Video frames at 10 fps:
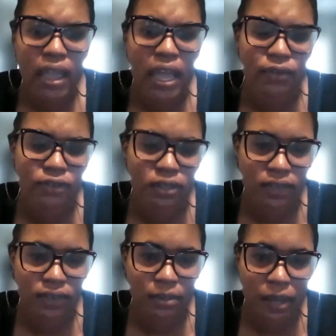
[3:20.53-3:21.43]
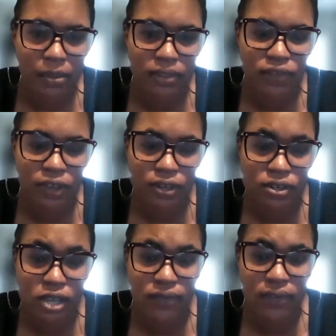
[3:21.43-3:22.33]
After leaving the public
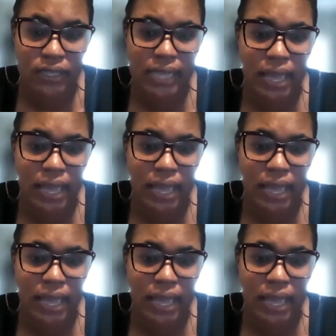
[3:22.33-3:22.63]
defender's office,